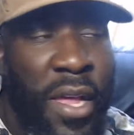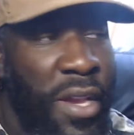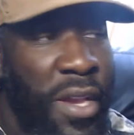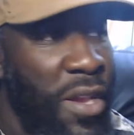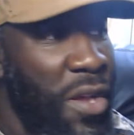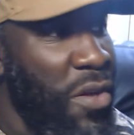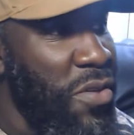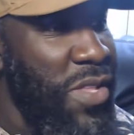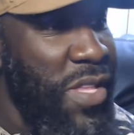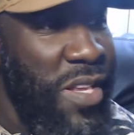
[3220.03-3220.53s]

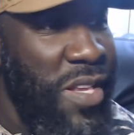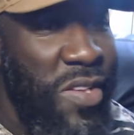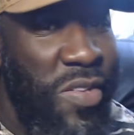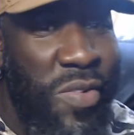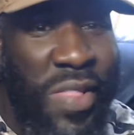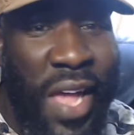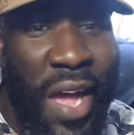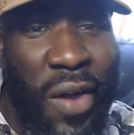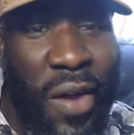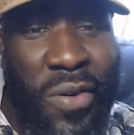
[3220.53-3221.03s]
Those that
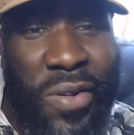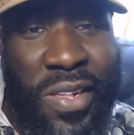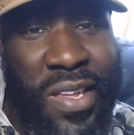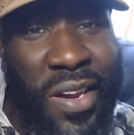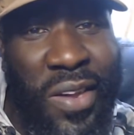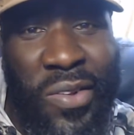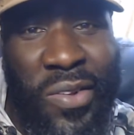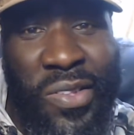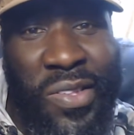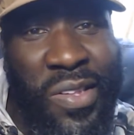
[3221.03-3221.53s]
you thought was
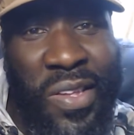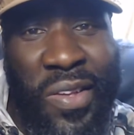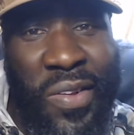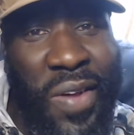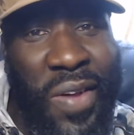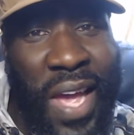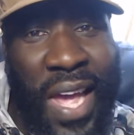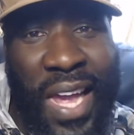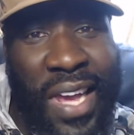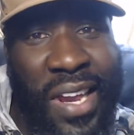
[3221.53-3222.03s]
close to
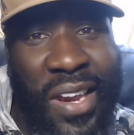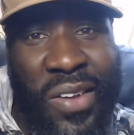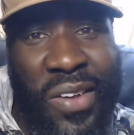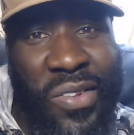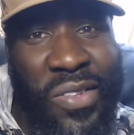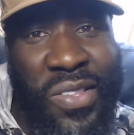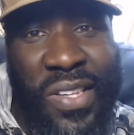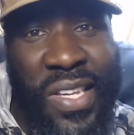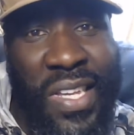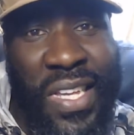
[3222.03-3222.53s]
you ain't
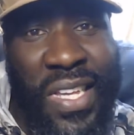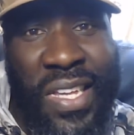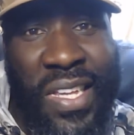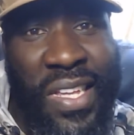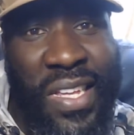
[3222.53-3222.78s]
close to you.